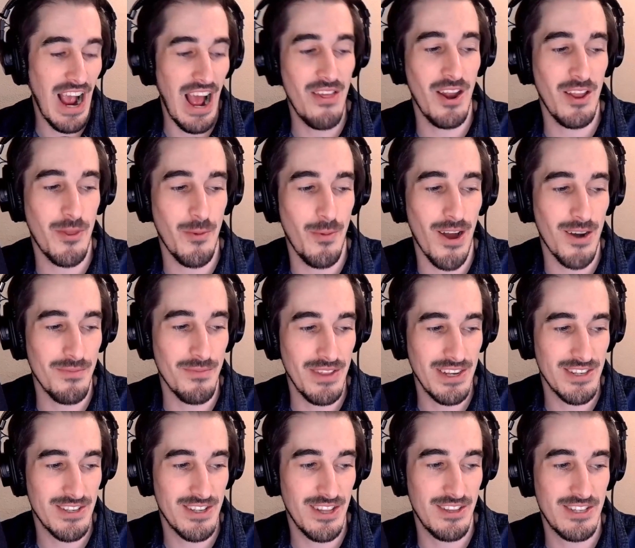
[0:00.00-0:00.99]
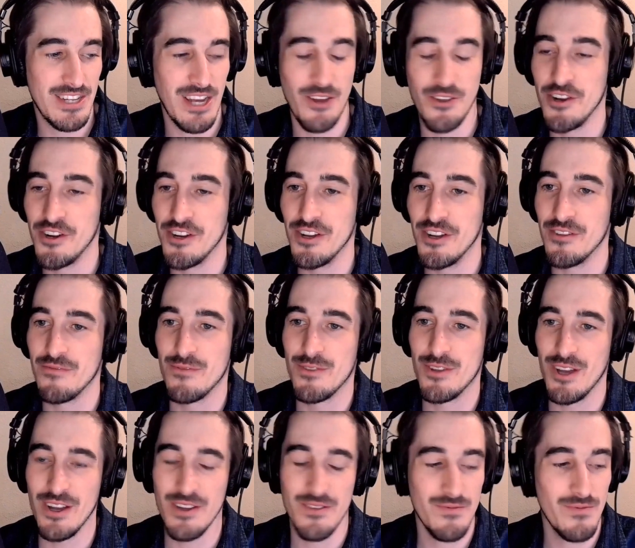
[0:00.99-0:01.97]
then at the bottom, they tell you
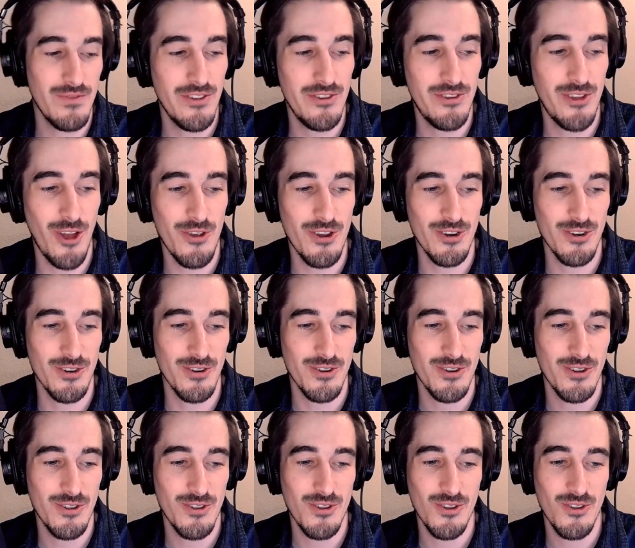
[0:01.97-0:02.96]
to know your